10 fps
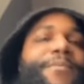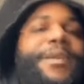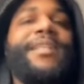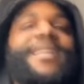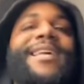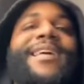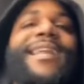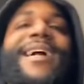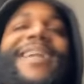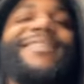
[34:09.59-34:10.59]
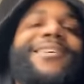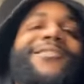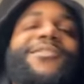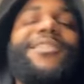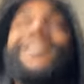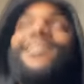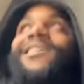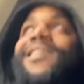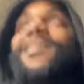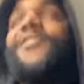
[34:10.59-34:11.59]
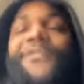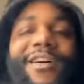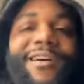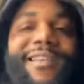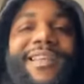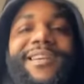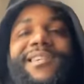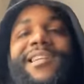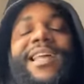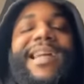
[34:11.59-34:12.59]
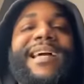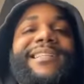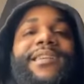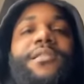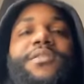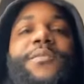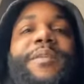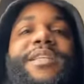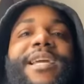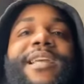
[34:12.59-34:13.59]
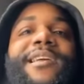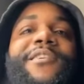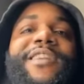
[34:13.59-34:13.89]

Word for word: Bitch ass nigga, like I told you. Fuck nigga, like I told you, bitch ass nigga.